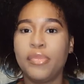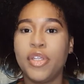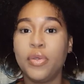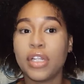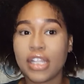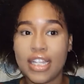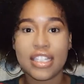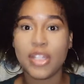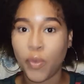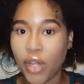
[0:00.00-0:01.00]

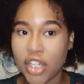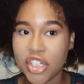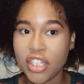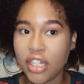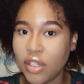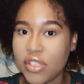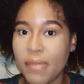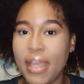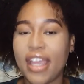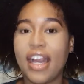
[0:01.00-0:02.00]
utilizing the wash and go to
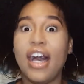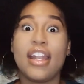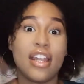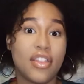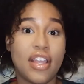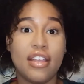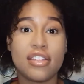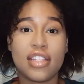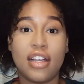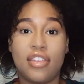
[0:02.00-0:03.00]
make another
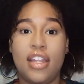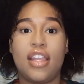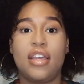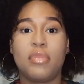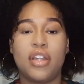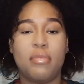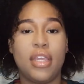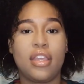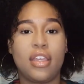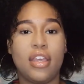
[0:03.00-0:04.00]
hairstyle that I am going to
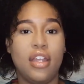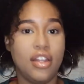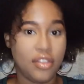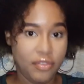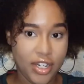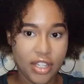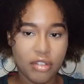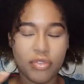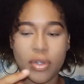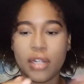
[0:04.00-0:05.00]
make another
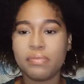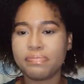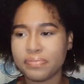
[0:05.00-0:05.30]
video for.